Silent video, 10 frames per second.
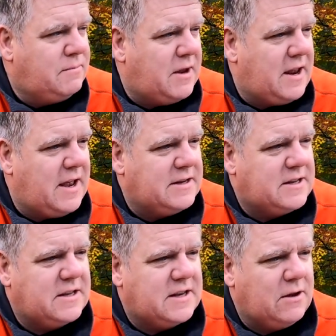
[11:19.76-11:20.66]
But
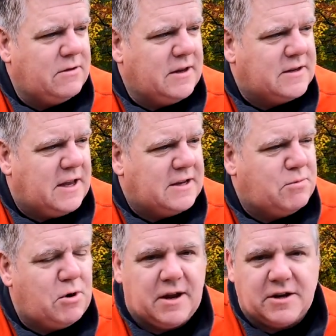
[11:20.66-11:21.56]
so it's little things, like this
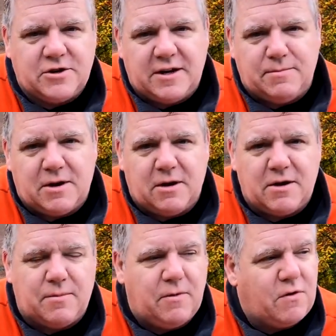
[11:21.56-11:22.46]
morning I tried to make a
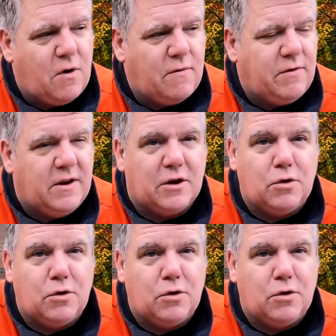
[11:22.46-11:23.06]
cup of coffee and I